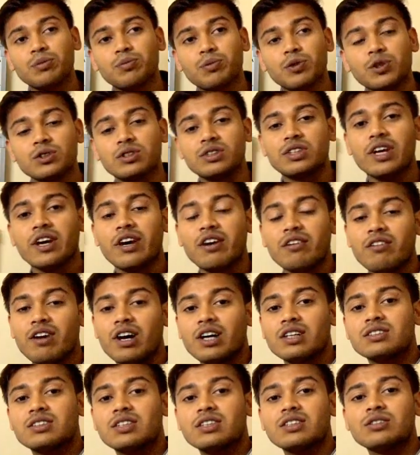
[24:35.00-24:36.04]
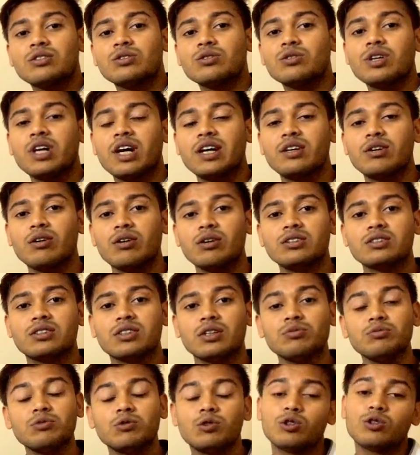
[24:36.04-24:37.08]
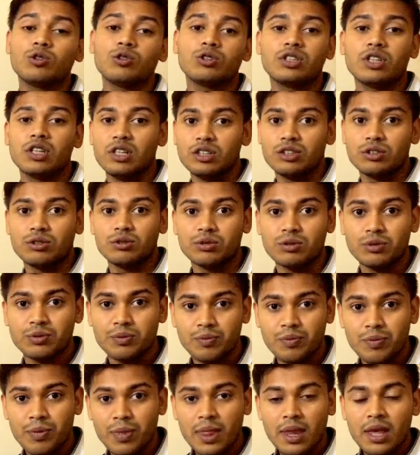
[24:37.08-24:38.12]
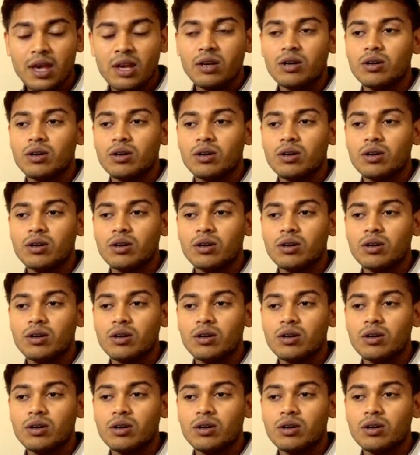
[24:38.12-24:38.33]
Like suppose they have asked us to write on some social issue.